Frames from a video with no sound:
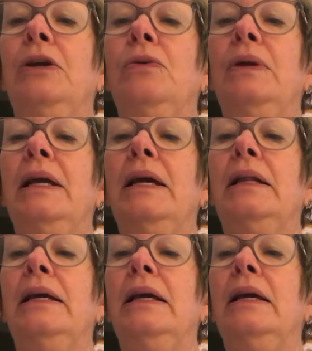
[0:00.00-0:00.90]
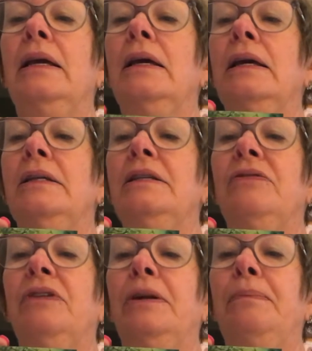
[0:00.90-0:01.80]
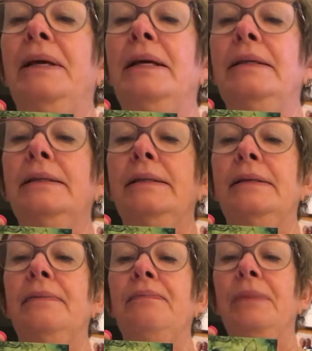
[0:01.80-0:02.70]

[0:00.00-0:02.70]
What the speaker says: uniquely different piece.